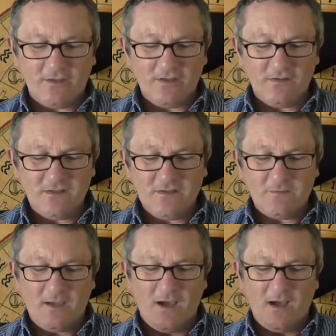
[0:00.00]
you seem
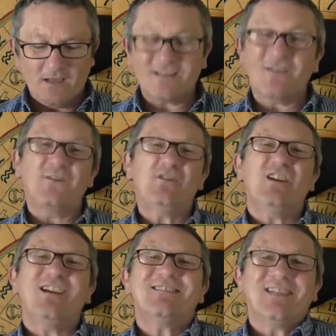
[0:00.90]
to be asked for
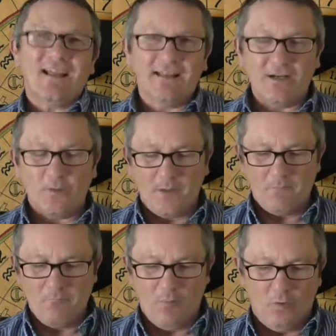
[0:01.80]
just that little
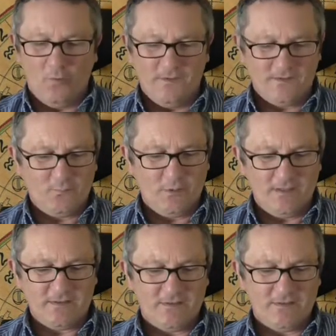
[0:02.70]
bit more this week.